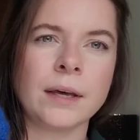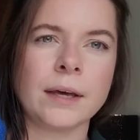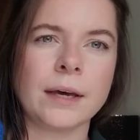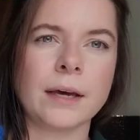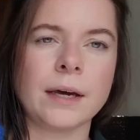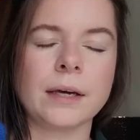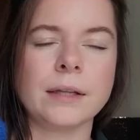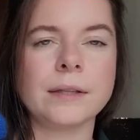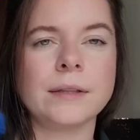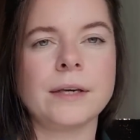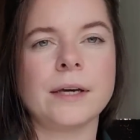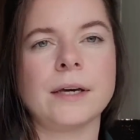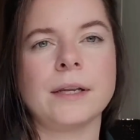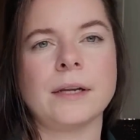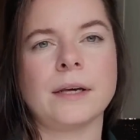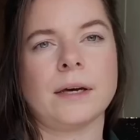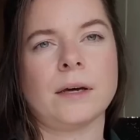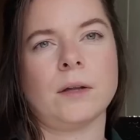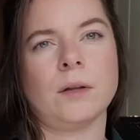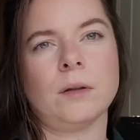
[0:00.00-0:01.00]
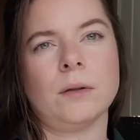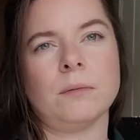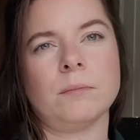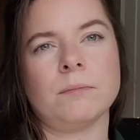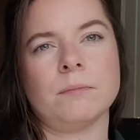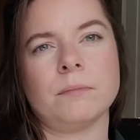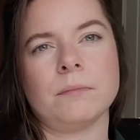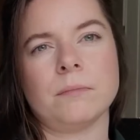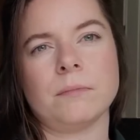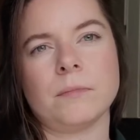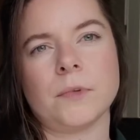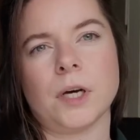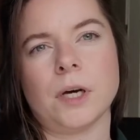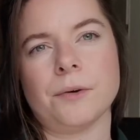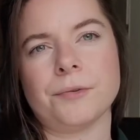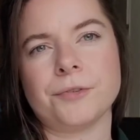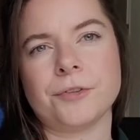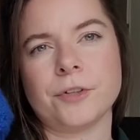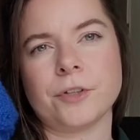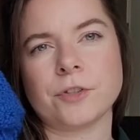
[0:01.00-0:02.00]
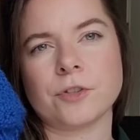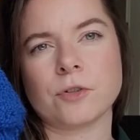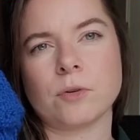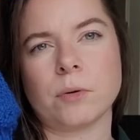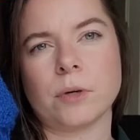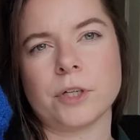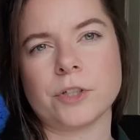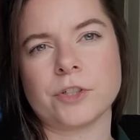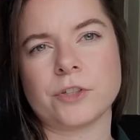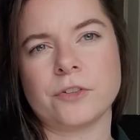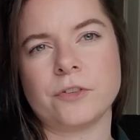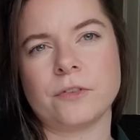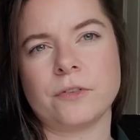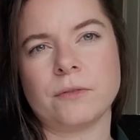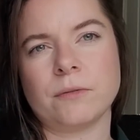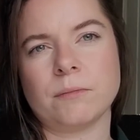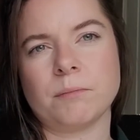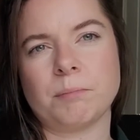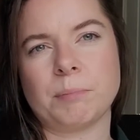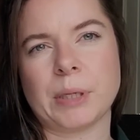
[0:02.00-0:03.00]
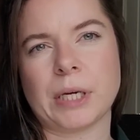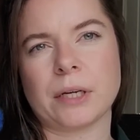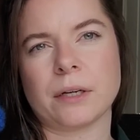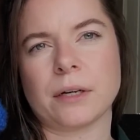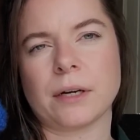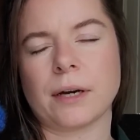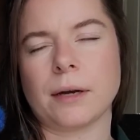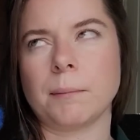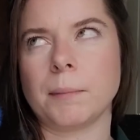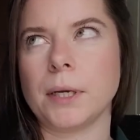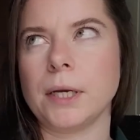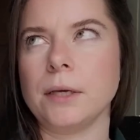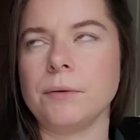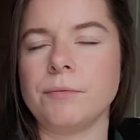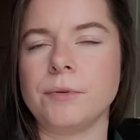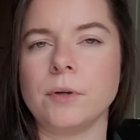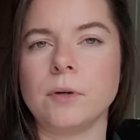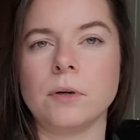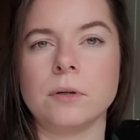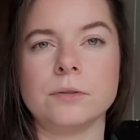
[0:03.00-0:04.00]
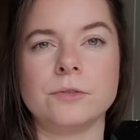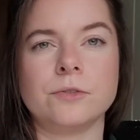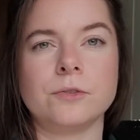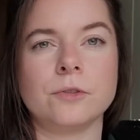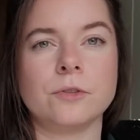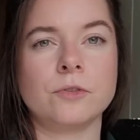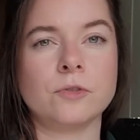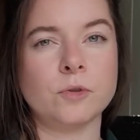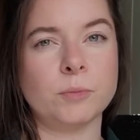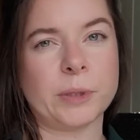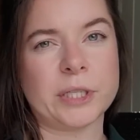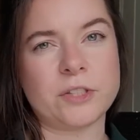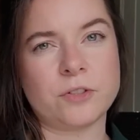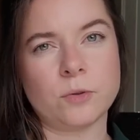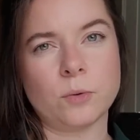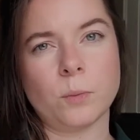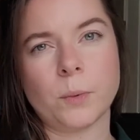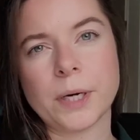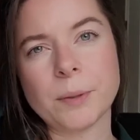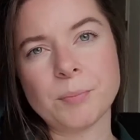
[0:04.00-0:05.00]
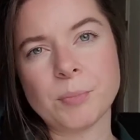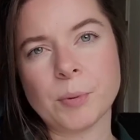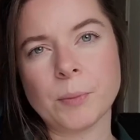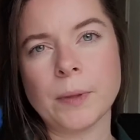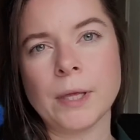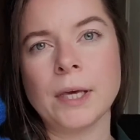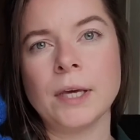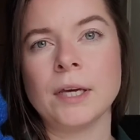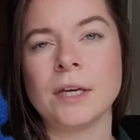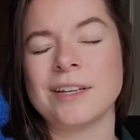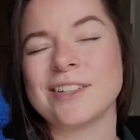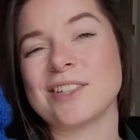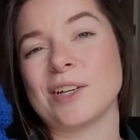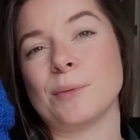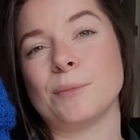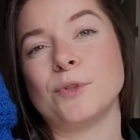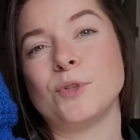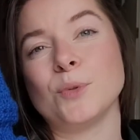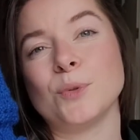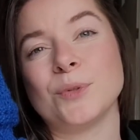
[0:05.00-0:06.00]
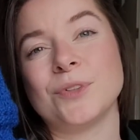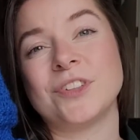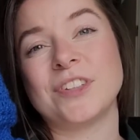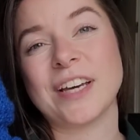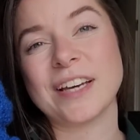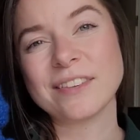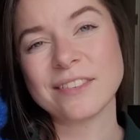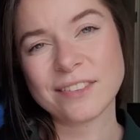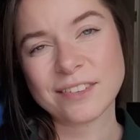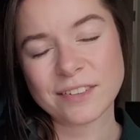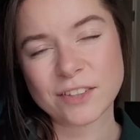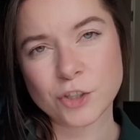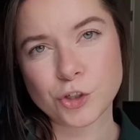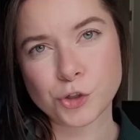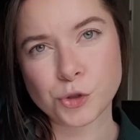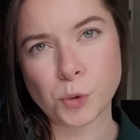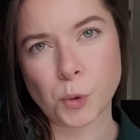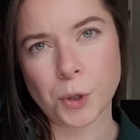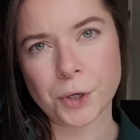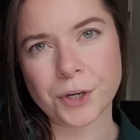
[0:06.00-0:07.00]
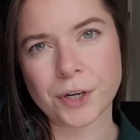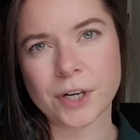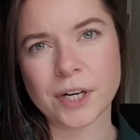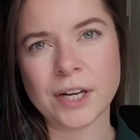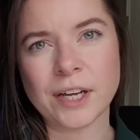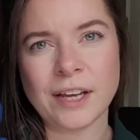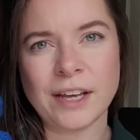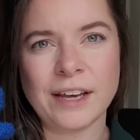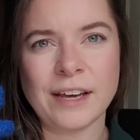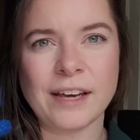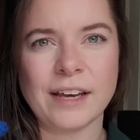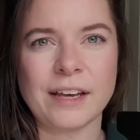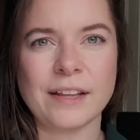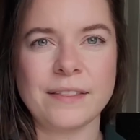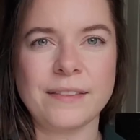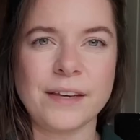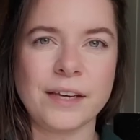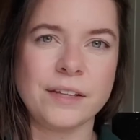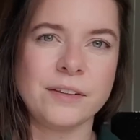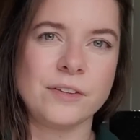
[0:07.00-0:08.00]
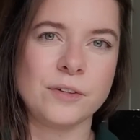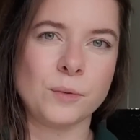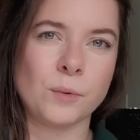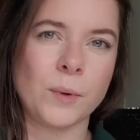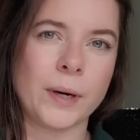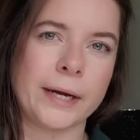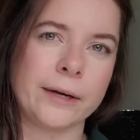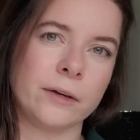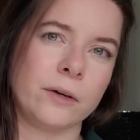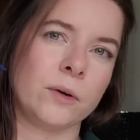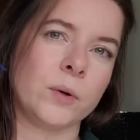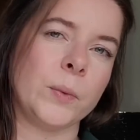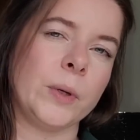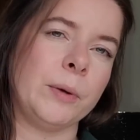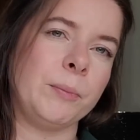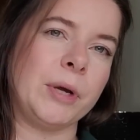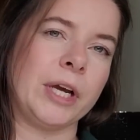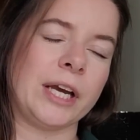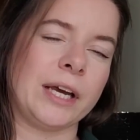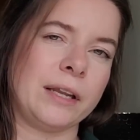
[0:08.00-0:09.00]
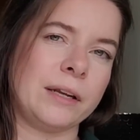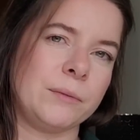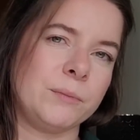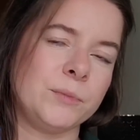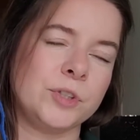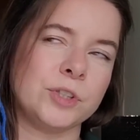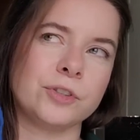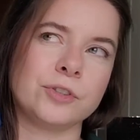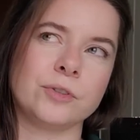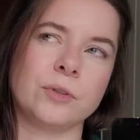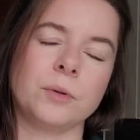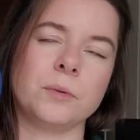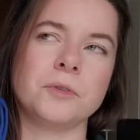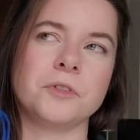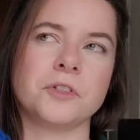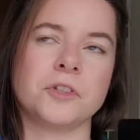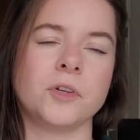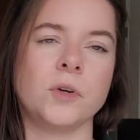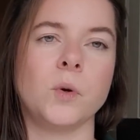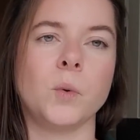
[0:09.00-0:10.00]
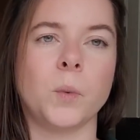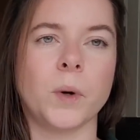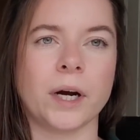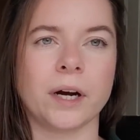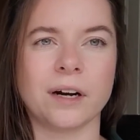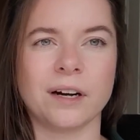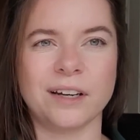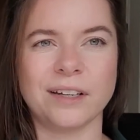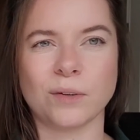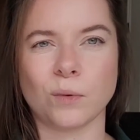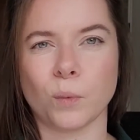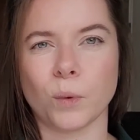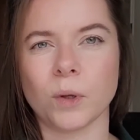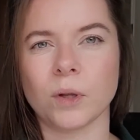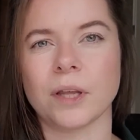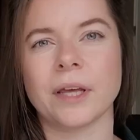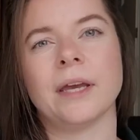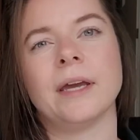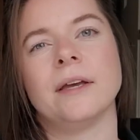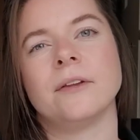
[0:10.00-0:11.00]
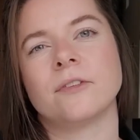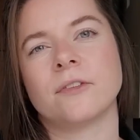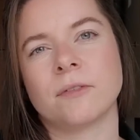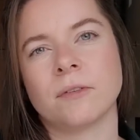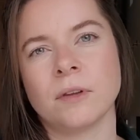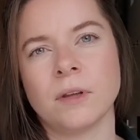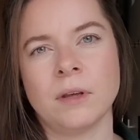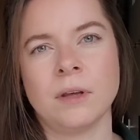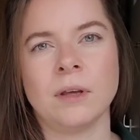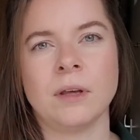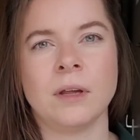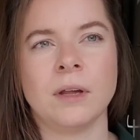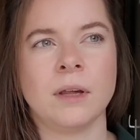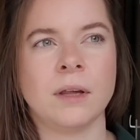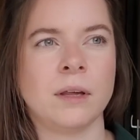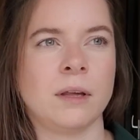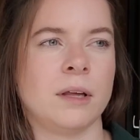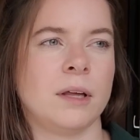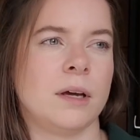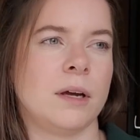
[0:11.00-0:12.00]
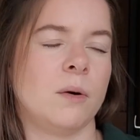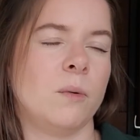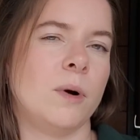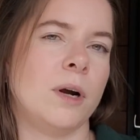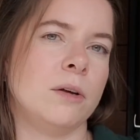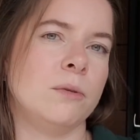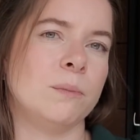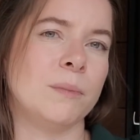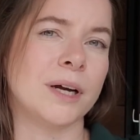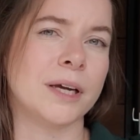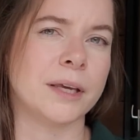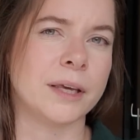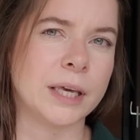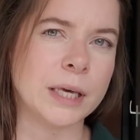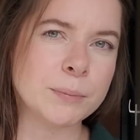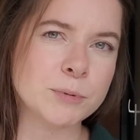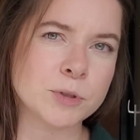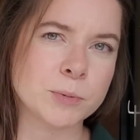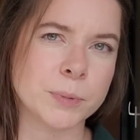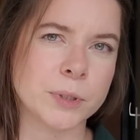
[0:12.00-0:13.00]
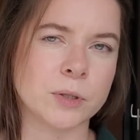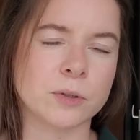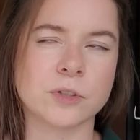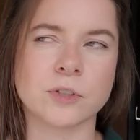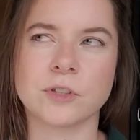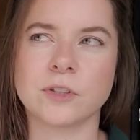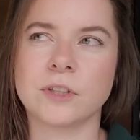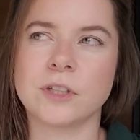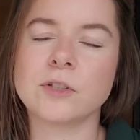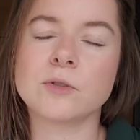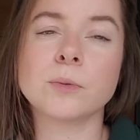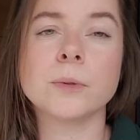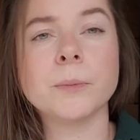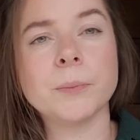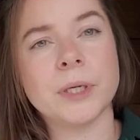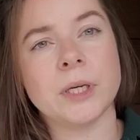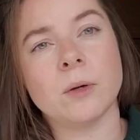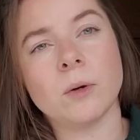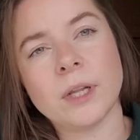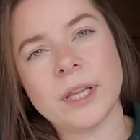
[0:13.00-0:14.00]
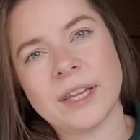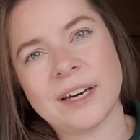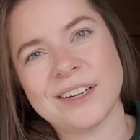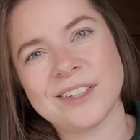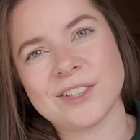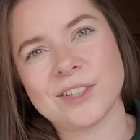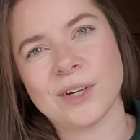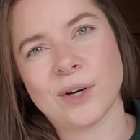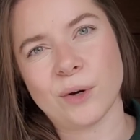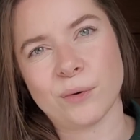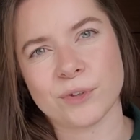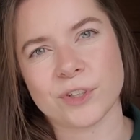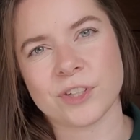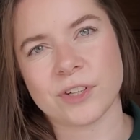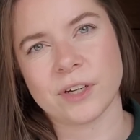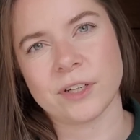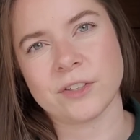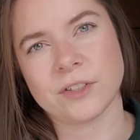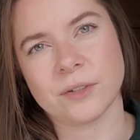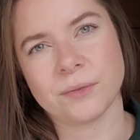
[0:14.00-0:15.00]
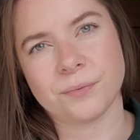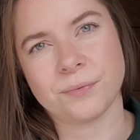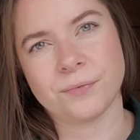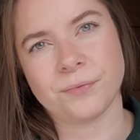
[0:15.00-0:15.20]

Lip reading: And then after this cross pattern, I believe you go to the 2x2 rib. So I'm doing that shorter, and then the regular ribbing. And I'm just going to see where it will hit around my hips, because this will be nice and oversized and